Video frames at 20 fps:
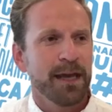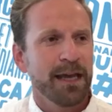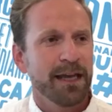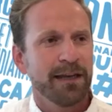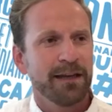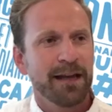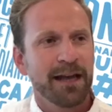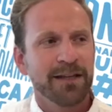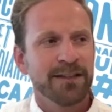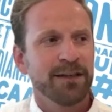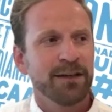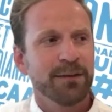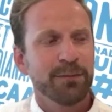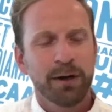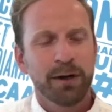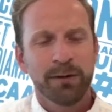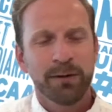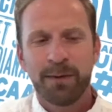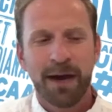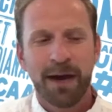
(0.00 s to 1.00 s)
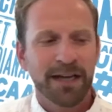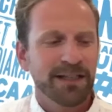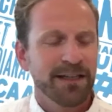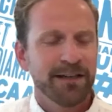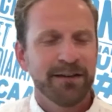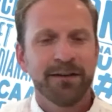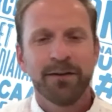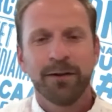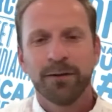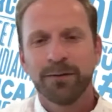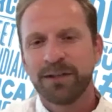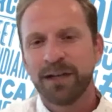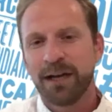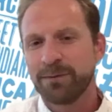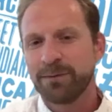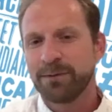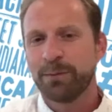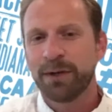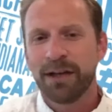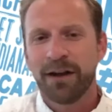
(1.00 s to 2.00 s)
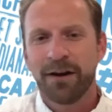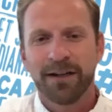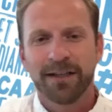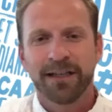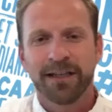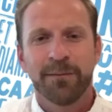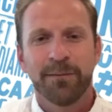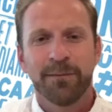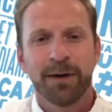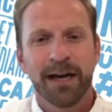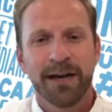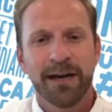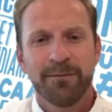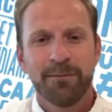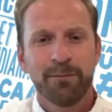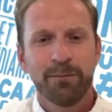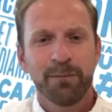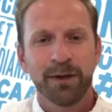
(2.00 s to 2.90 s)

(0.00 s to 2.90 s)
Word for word: And as you can probably imagine, those jobs are pretty hard to come by.